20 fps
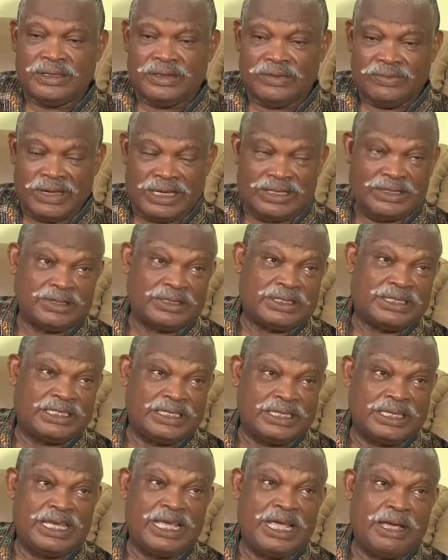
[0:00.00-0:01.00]
went to the
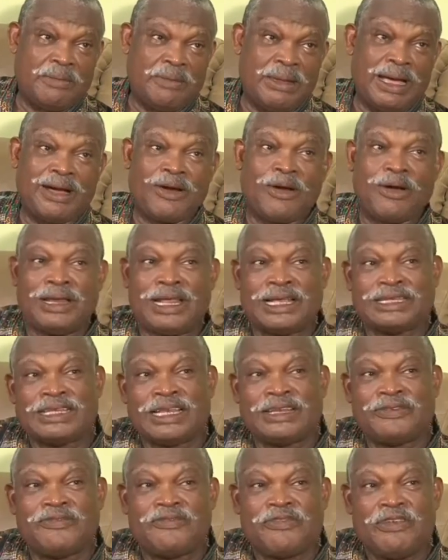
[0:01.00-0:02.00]
GM and
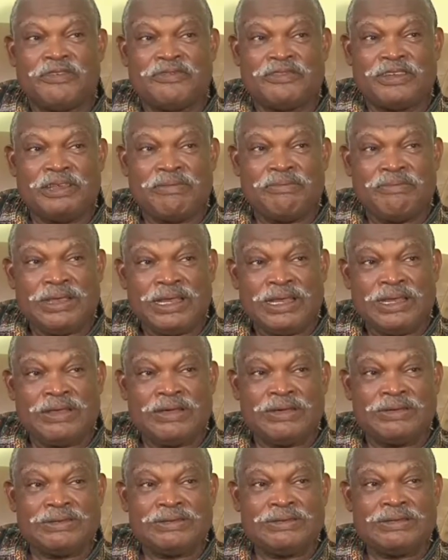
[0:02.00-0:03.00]
collected 50
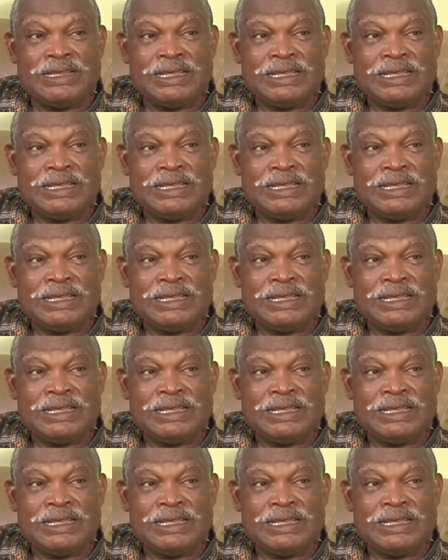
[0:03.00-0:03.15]
million